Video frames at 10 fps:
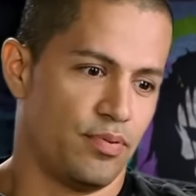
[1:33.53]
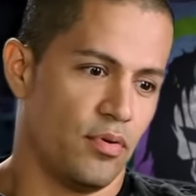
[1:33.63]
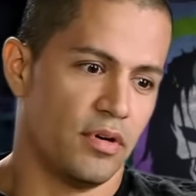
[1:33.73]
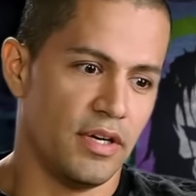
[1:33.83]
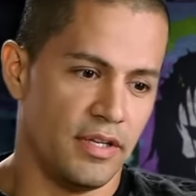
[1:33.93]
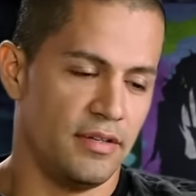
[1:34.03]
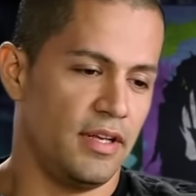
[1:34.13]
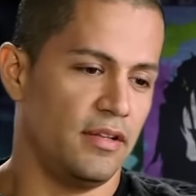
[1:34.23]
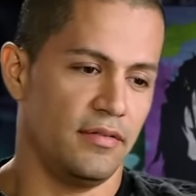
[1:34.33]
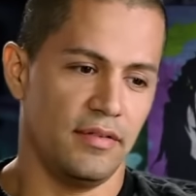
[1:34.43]
born
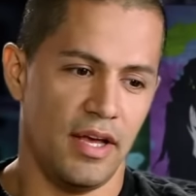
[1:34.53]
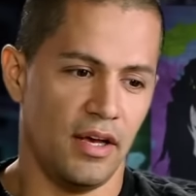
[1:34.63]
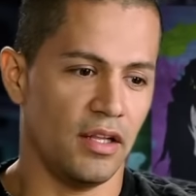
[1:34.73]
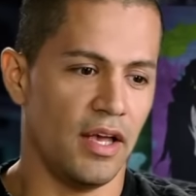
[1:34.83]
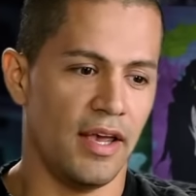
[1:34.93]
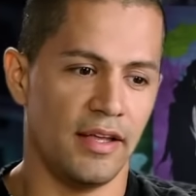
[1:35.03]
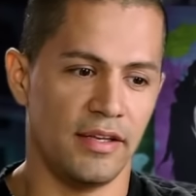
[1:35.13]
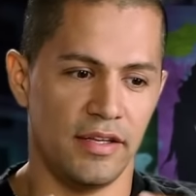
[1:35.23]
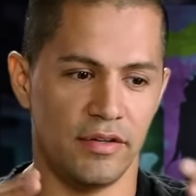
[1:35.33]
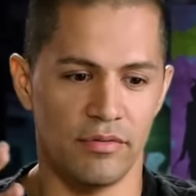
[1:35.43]
in LA
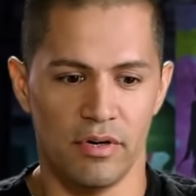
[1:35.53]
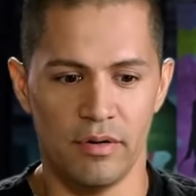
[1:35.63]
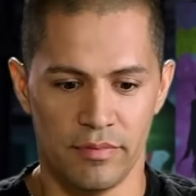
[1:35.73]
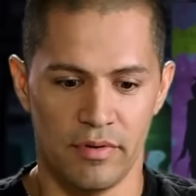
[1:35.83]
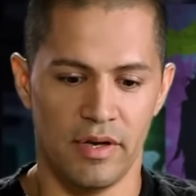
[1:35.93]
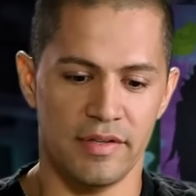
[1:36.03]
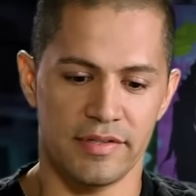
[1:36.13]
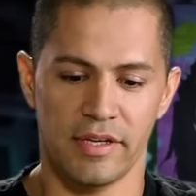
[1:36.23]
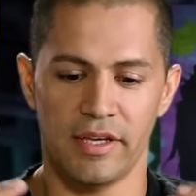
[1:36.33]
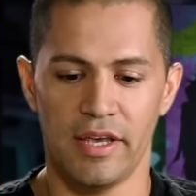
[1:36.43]
and he grew up around
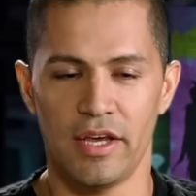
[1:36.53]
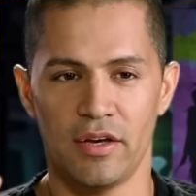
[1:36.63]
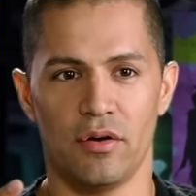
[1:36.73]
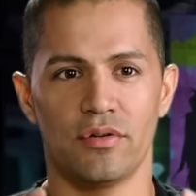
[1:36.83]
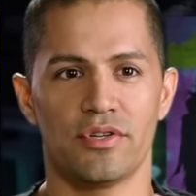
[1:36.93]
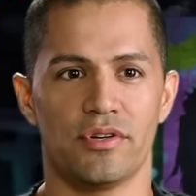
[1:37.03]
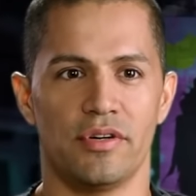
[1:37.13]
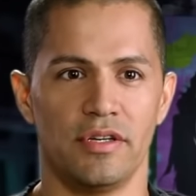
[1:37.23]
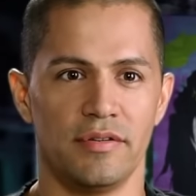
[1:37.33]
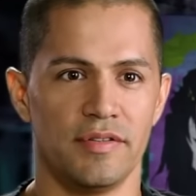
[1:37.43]
this like gang
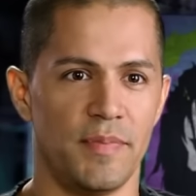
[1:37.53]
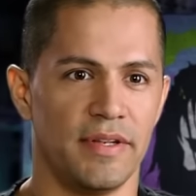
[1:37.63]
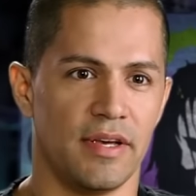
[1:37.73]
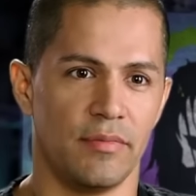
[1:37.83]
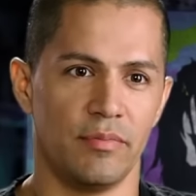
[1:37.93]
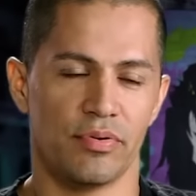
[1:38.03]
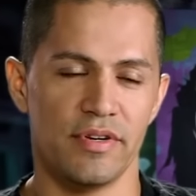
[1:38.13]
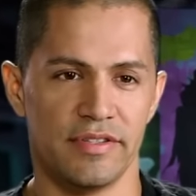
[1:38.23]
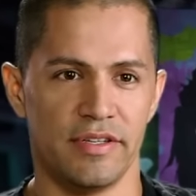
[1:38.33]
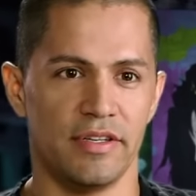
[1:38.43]
culture and spent time in
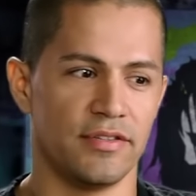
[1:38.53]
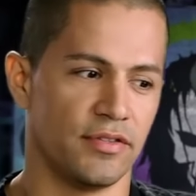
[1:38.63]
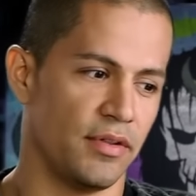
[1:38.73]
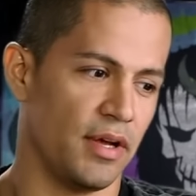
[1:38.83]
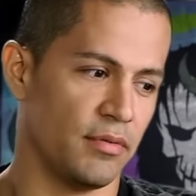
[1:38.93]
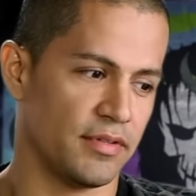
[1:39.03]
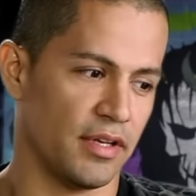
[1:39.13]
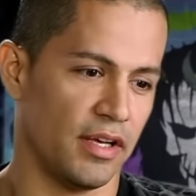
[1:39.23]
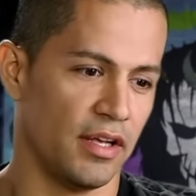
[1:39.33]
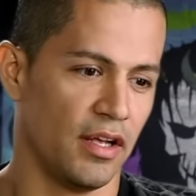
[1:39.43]
prison. And so that was
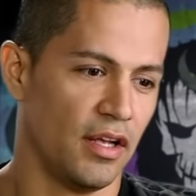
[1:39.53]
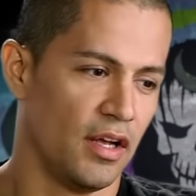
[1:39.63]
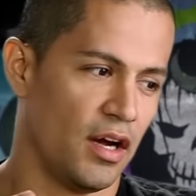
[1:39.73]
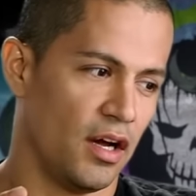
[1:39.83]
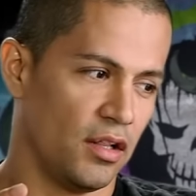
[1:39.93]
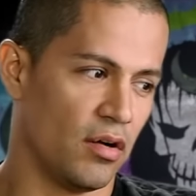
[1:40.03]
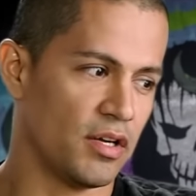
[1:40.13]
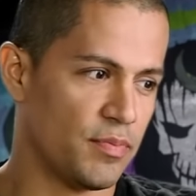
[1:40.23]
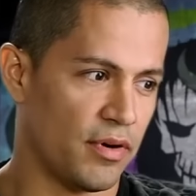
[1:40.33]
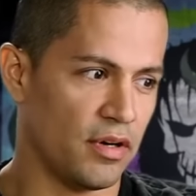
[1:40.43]
like a
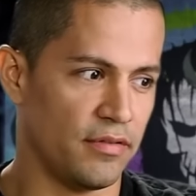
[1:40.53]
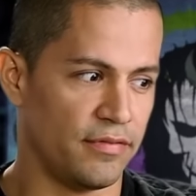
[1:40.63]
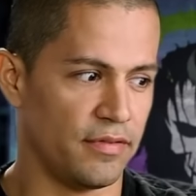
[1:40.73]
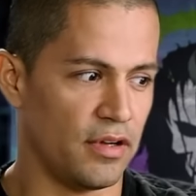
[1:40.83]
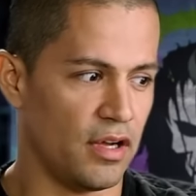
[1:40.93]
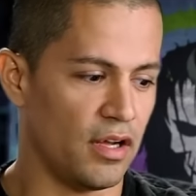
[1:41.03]
large part of